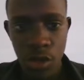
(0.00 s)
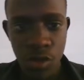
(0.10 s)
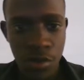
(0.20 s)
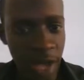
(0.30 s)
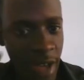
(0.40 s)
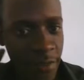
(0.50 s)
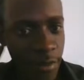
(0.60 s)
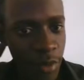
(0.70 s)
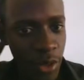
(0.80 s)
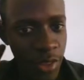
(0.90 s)
to be
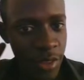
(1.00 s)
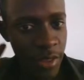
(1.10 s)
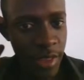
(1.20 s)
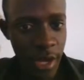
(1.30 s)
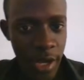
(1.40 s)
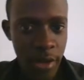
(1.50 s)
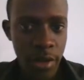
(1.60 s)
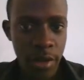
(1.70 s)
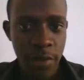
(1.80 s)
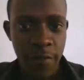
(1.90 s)
having both the
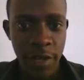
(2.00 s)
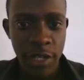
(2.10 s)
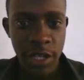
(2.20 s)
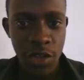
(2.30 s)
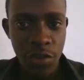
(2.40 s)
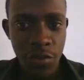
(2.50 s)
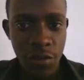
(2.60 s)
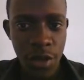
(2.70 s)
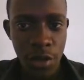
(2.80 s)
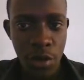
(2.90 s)
validation
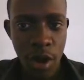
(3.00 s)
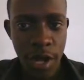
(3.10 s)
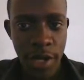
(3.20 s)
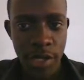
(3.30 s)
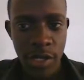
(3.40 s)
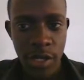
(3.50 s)
for the required